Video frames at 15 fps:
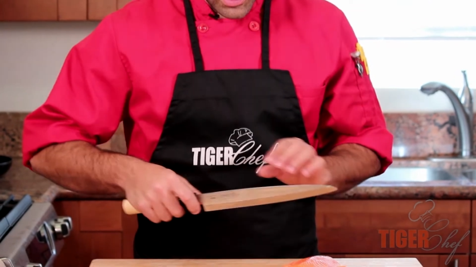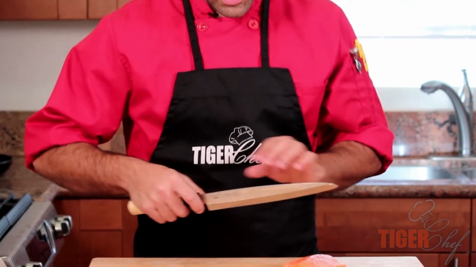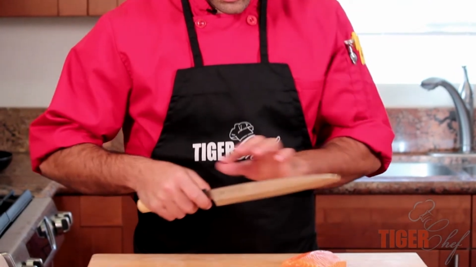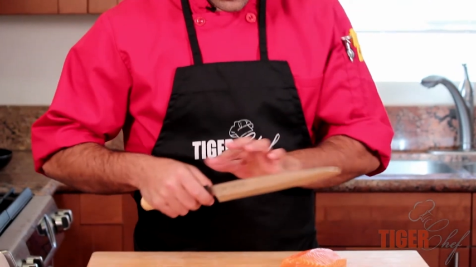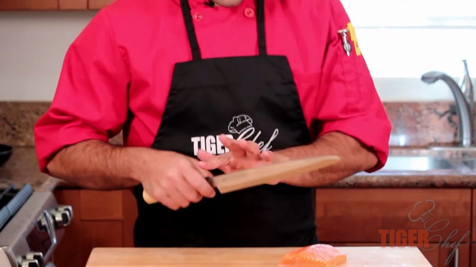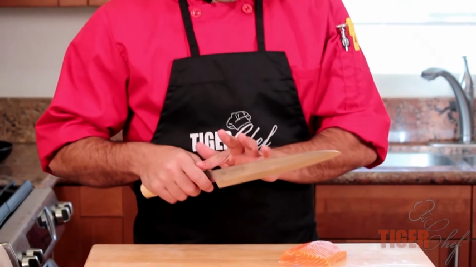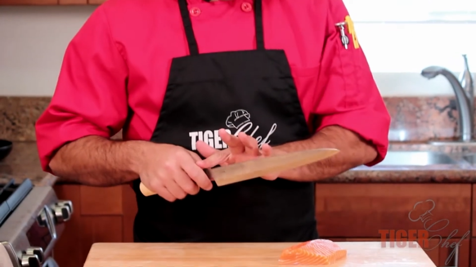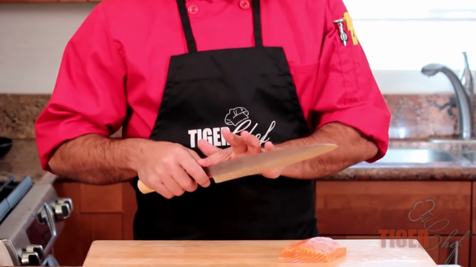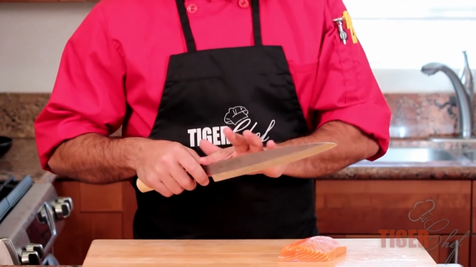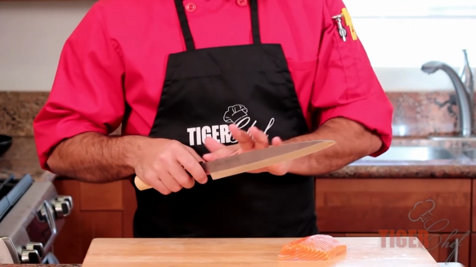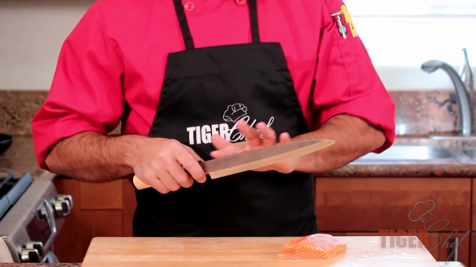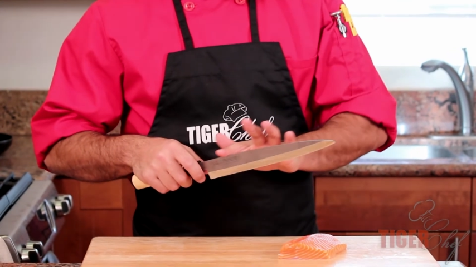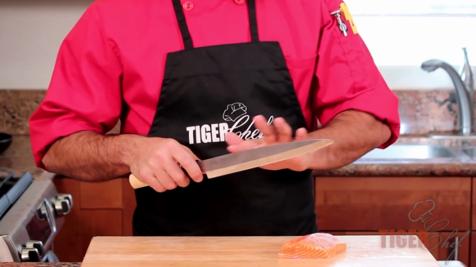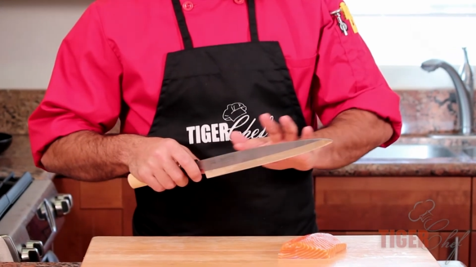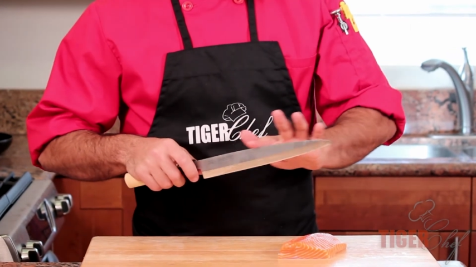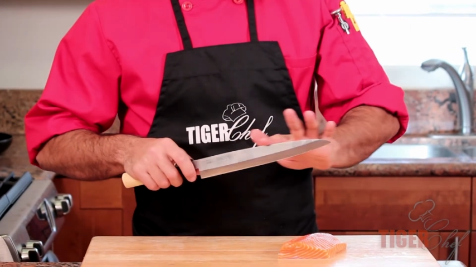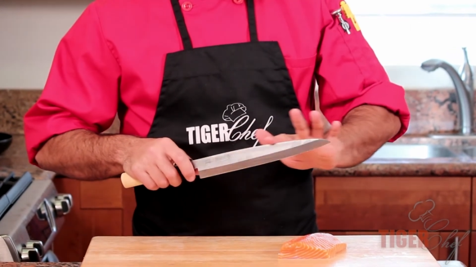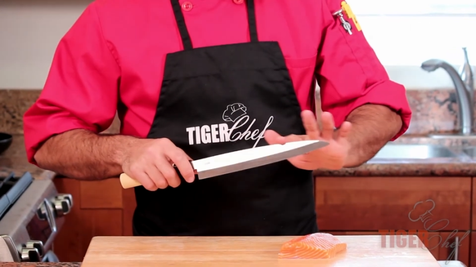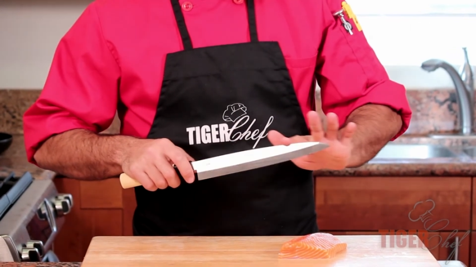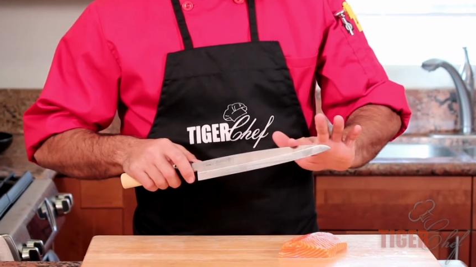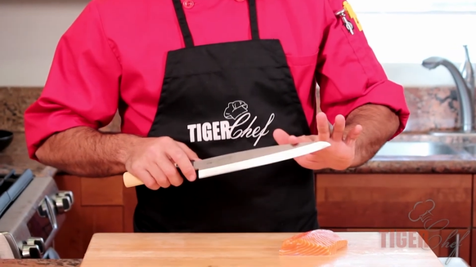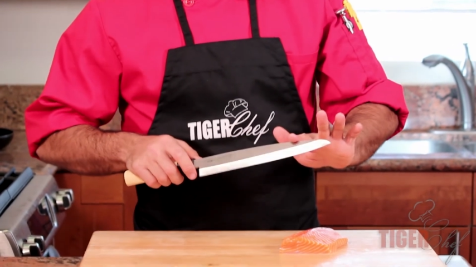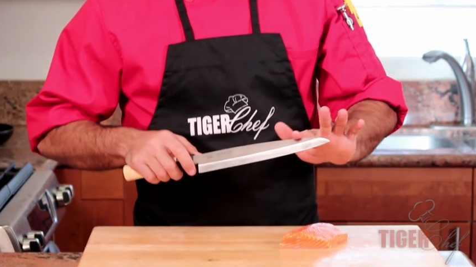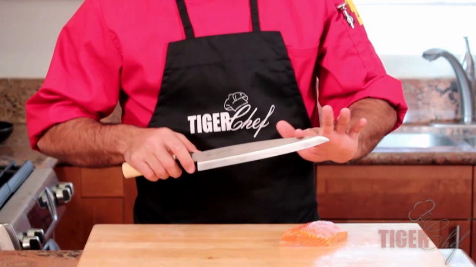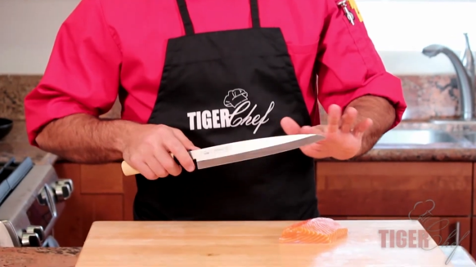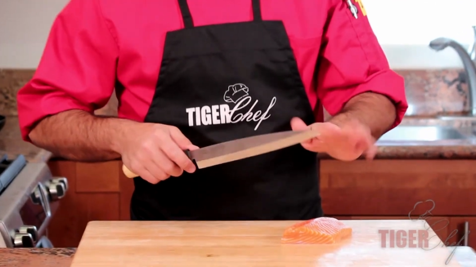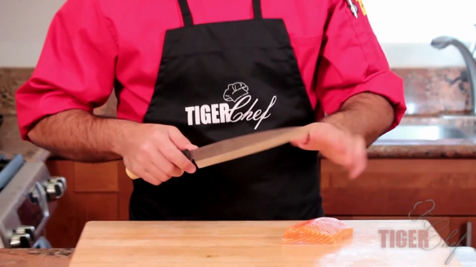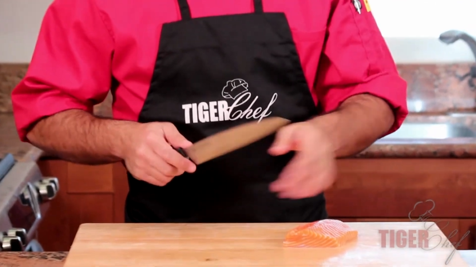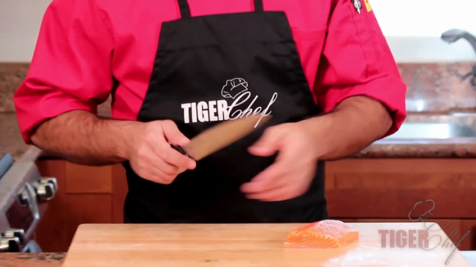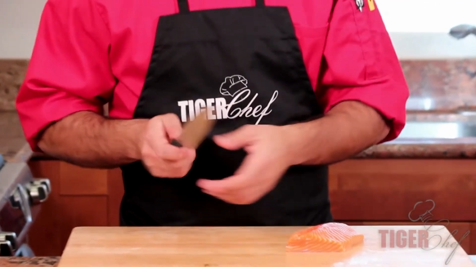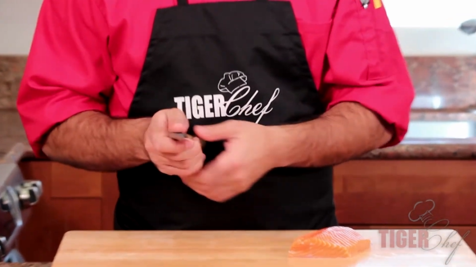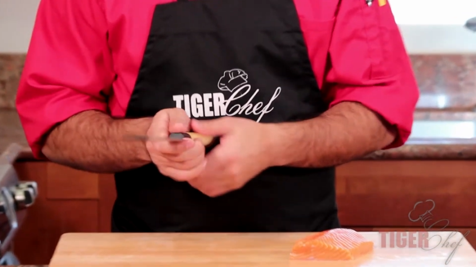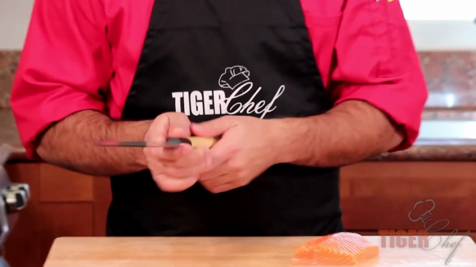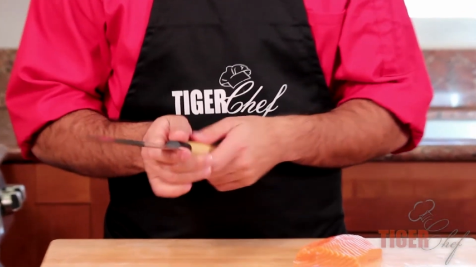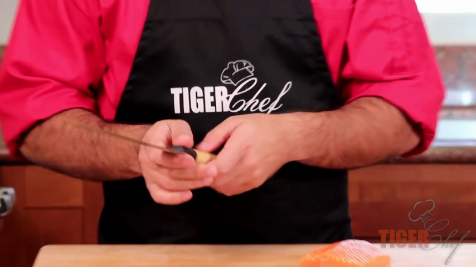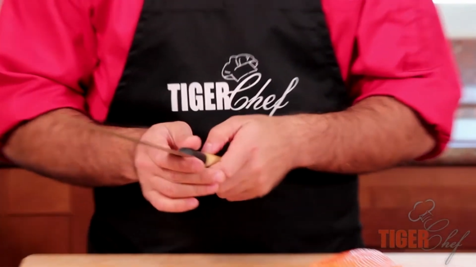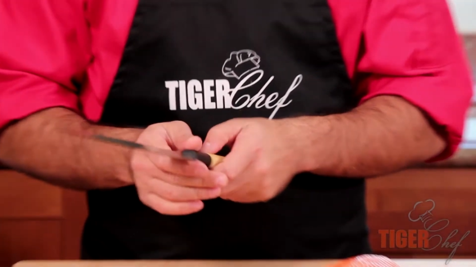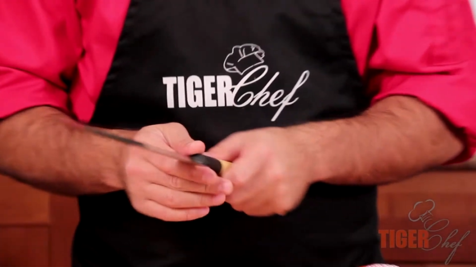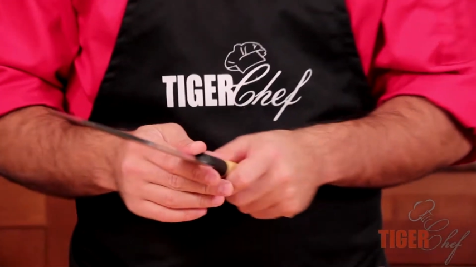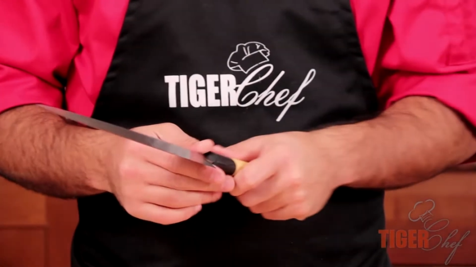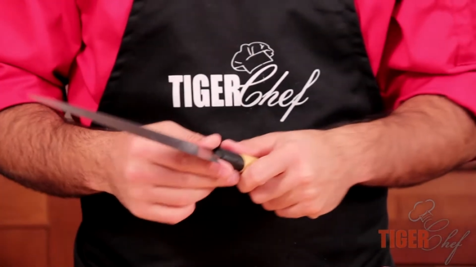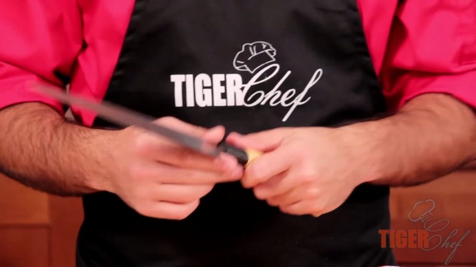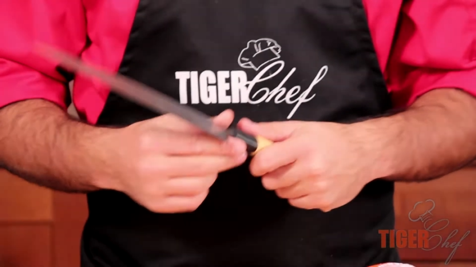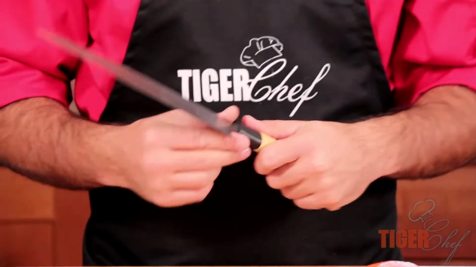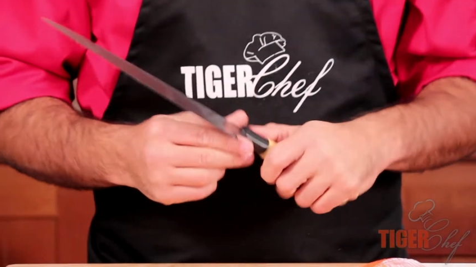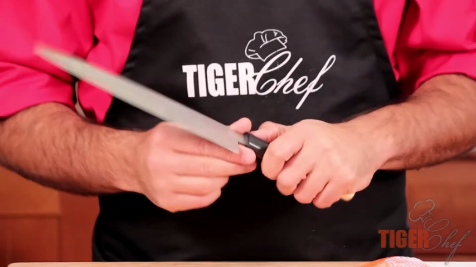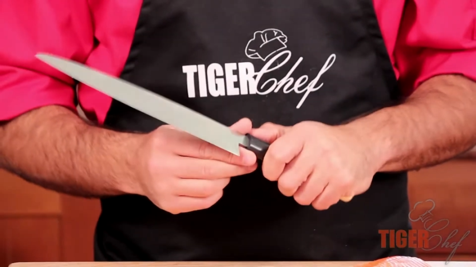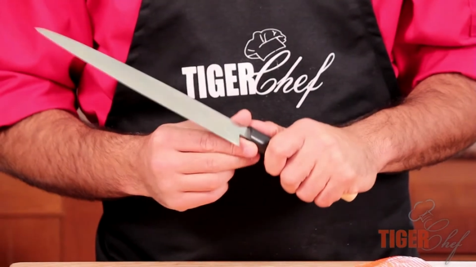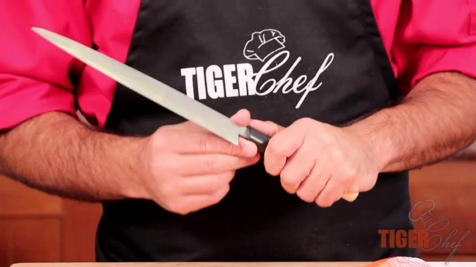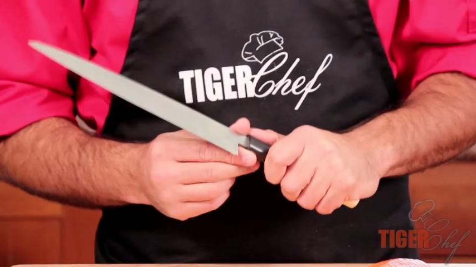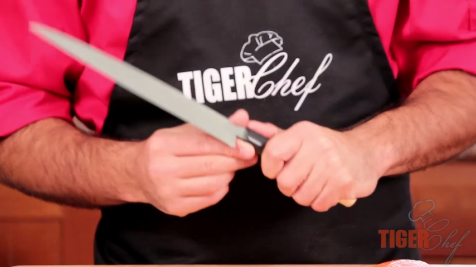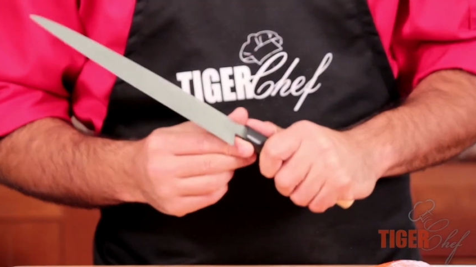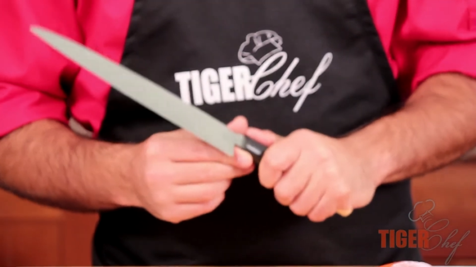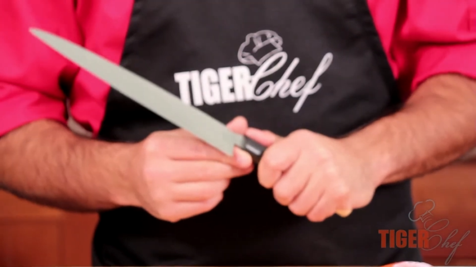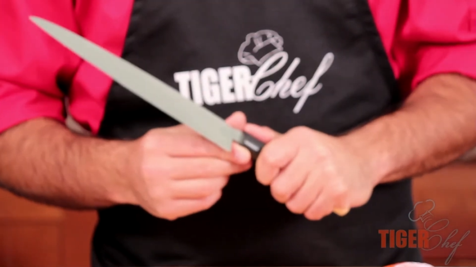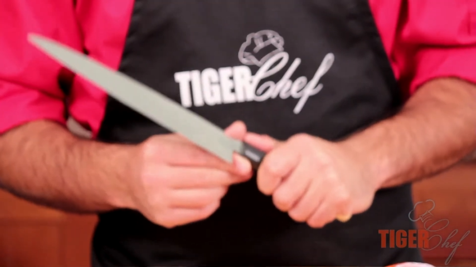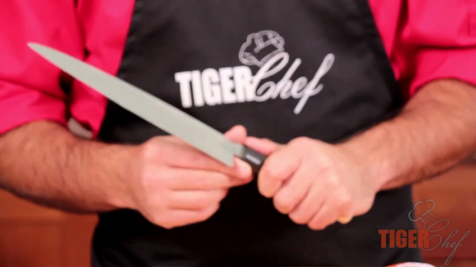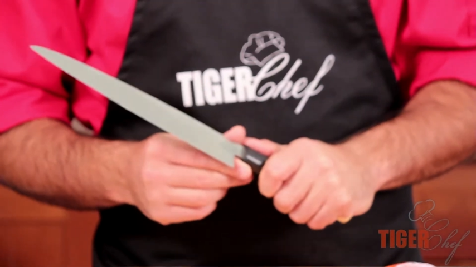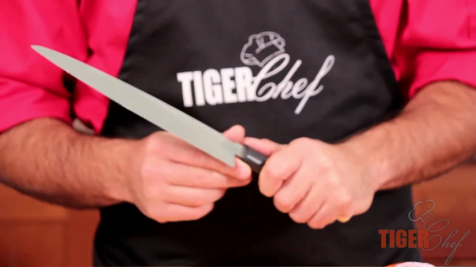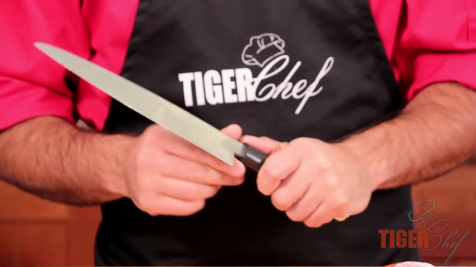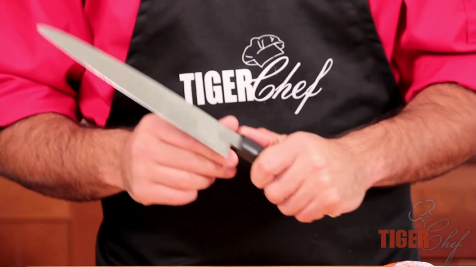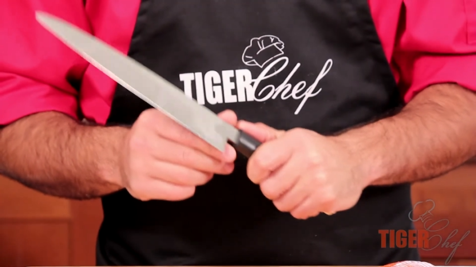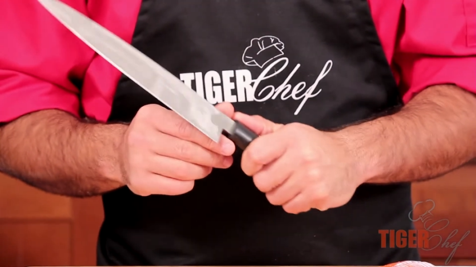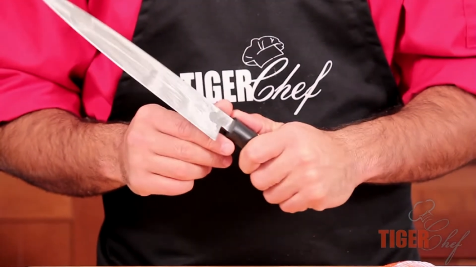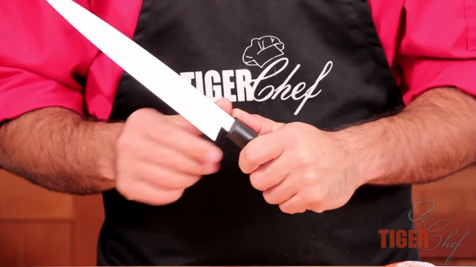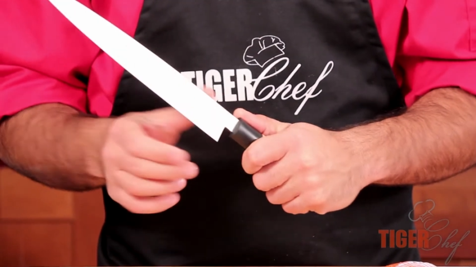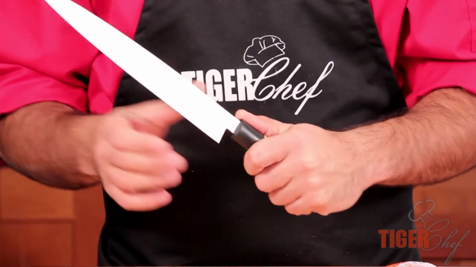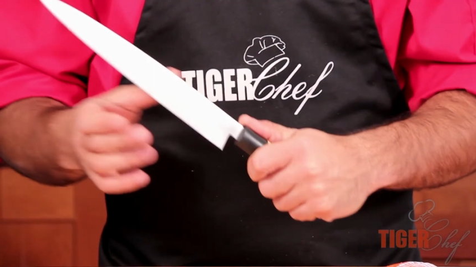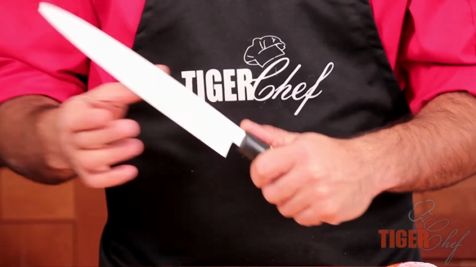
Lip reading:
[unreadable: no face in view]